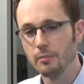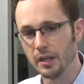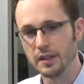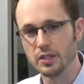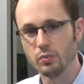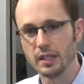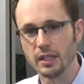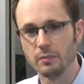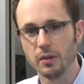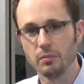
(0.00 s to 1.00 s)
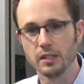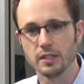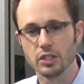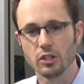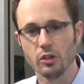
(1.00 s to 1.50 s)
But this week, the
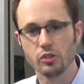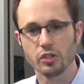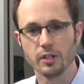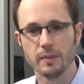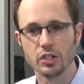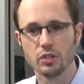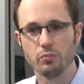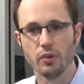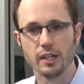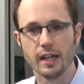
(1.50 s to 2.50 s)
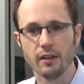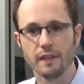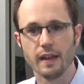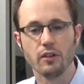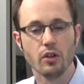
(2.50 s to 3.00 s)
Public Disclosure Commission pointed
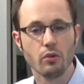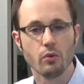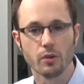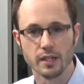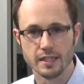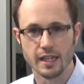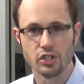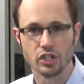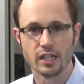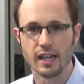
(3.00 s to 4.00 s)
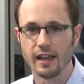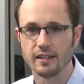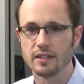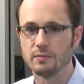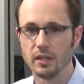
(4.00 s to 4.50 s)
out that no organization can
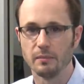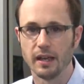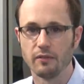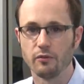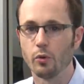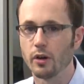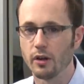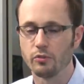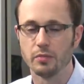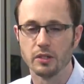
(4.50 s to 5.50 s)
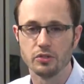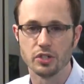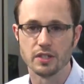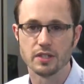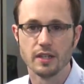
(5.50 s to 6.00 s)
act as middleman for
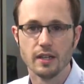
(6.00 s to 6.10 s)
contributions.